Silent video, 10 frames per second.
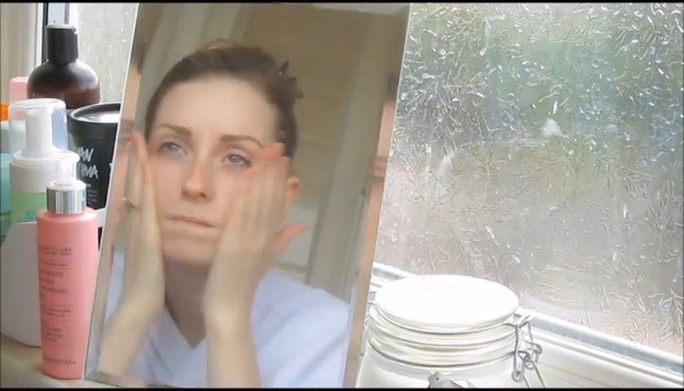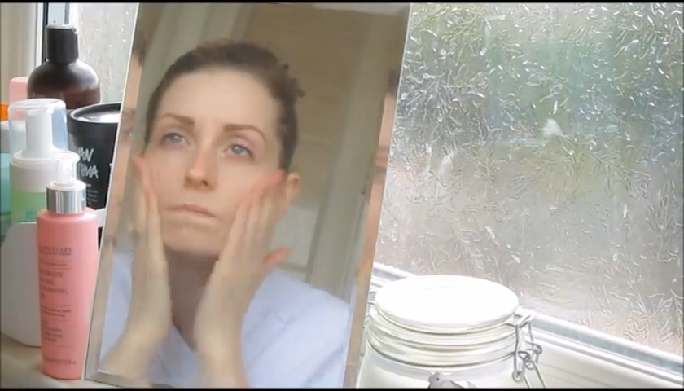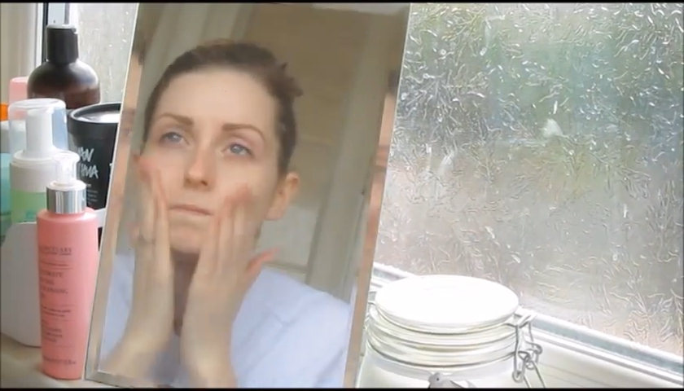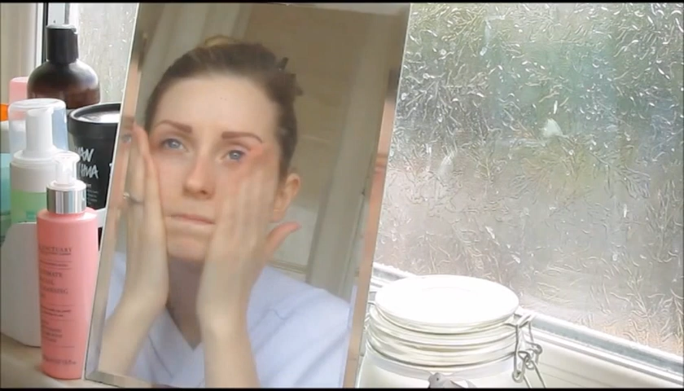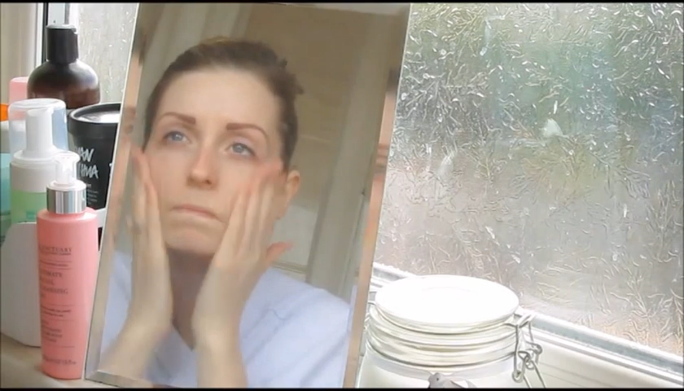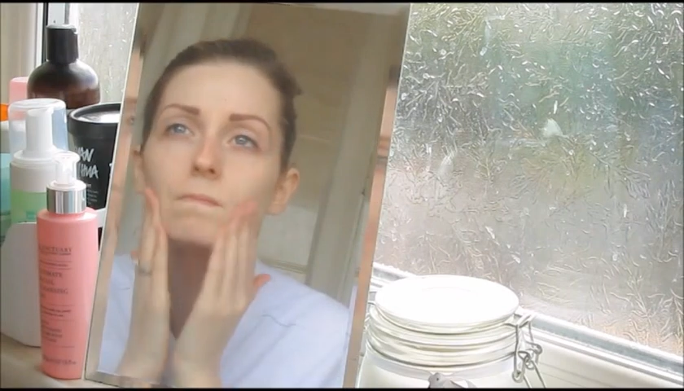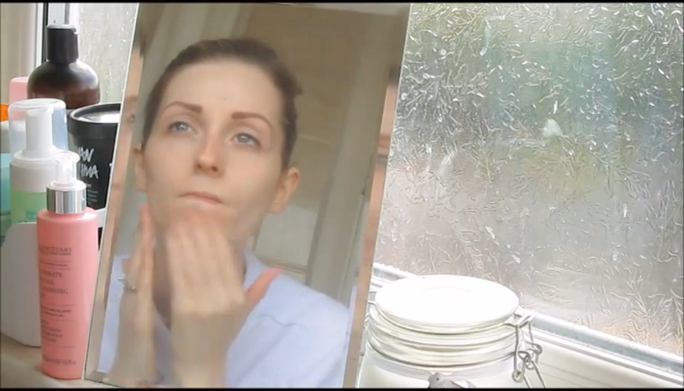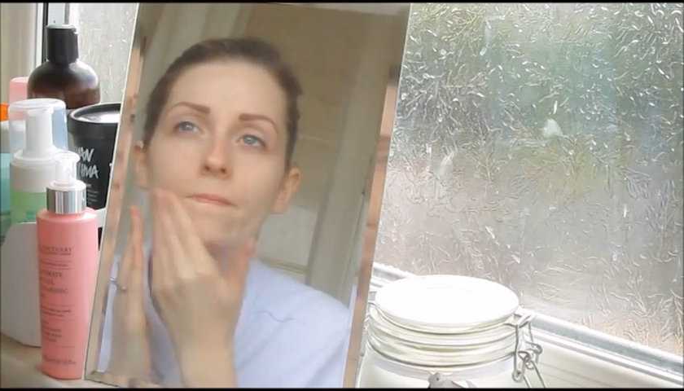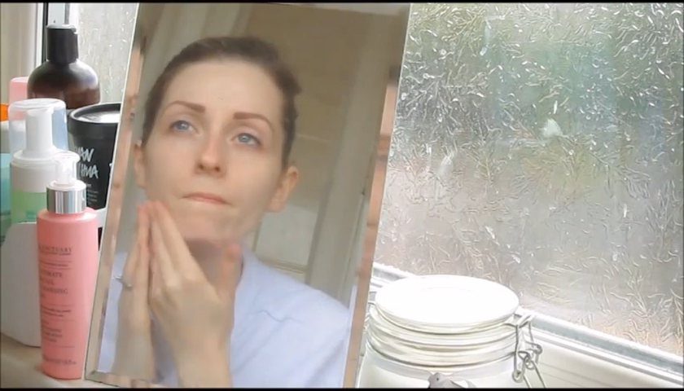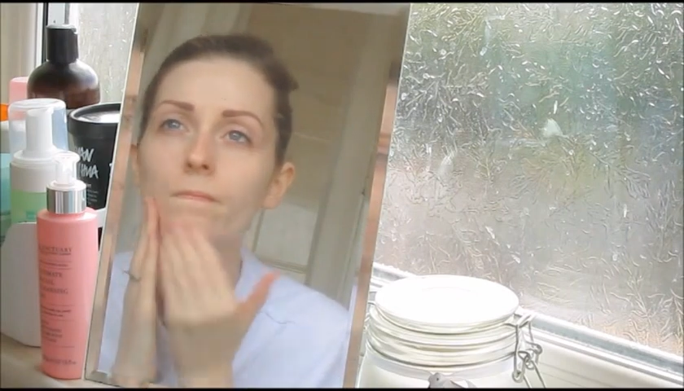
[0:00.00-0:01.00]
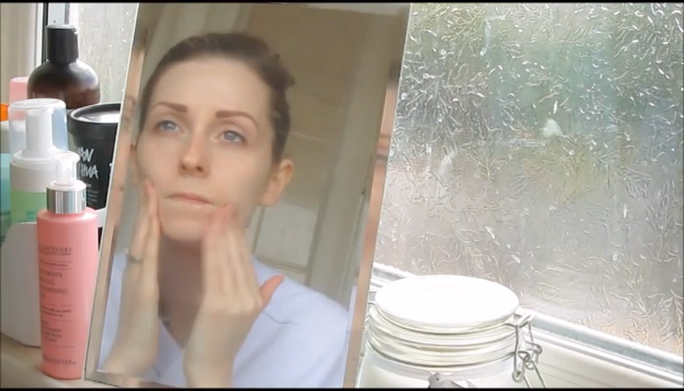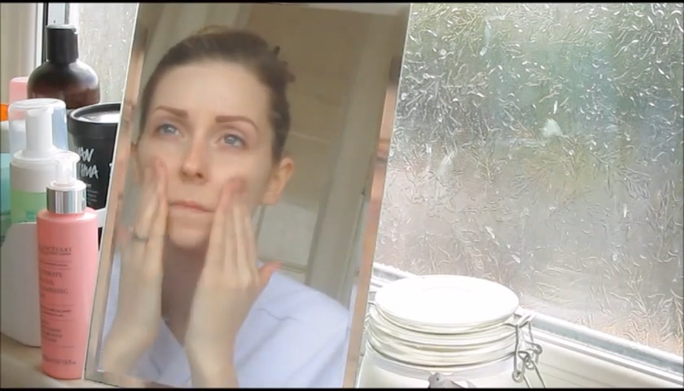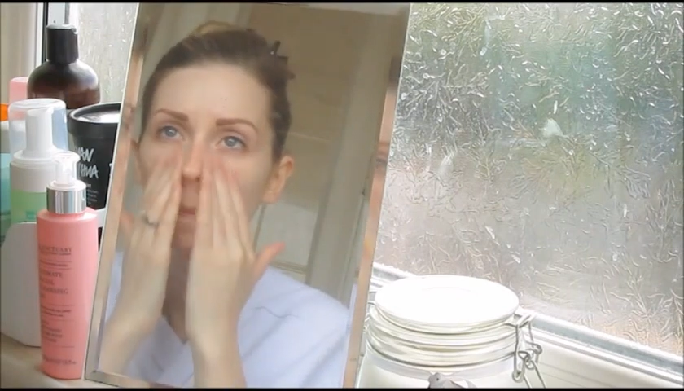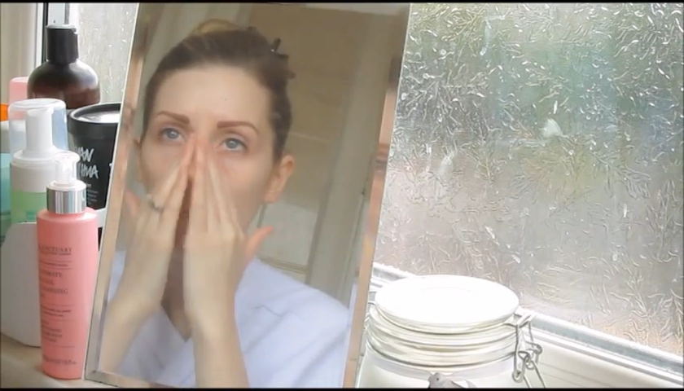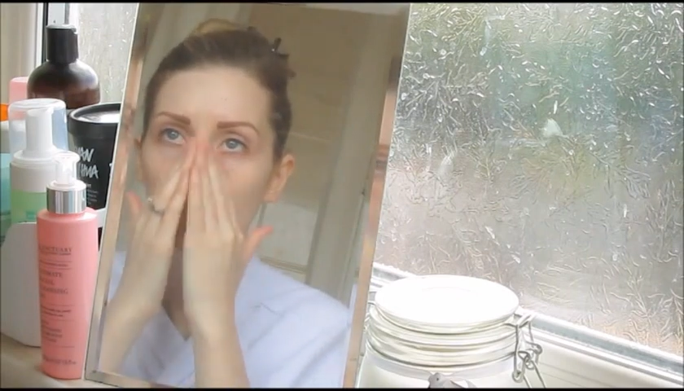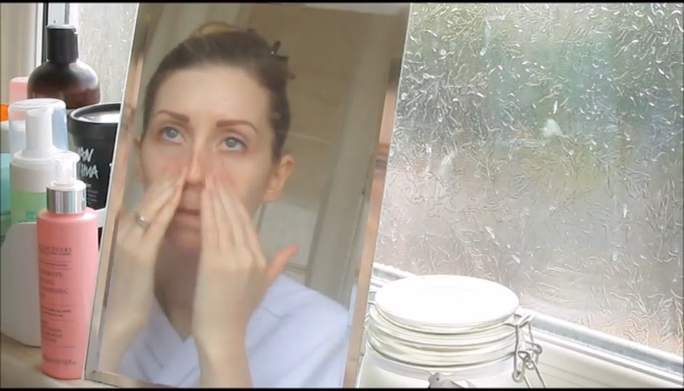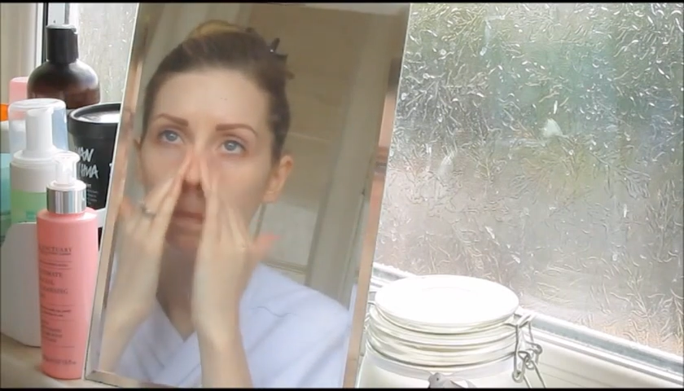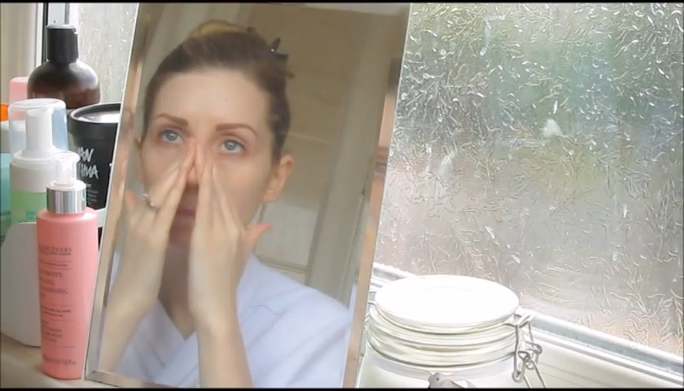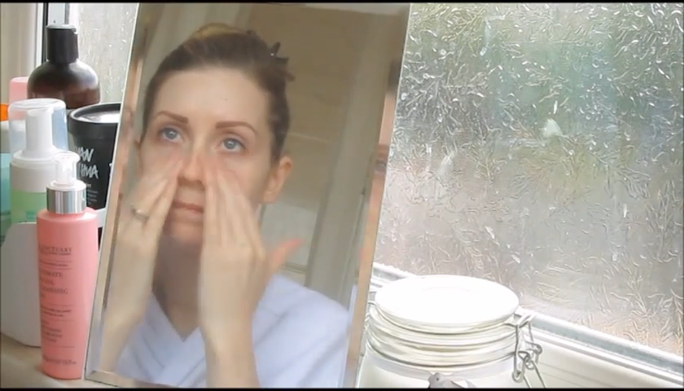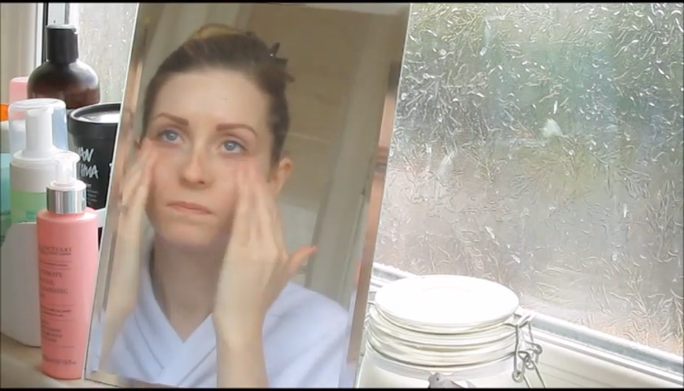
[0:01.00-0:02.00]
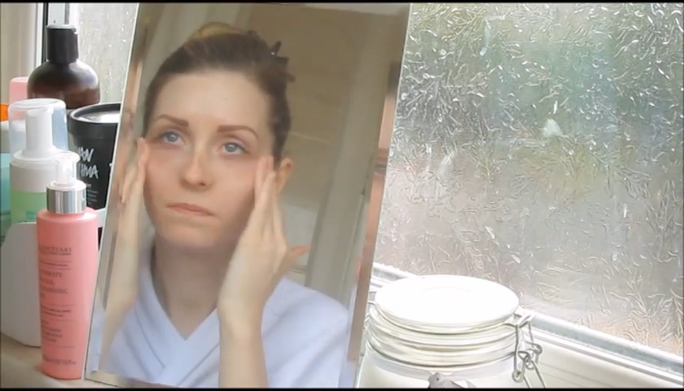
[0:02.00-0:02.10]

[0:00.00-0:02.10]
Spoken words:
emulsify the oil in further before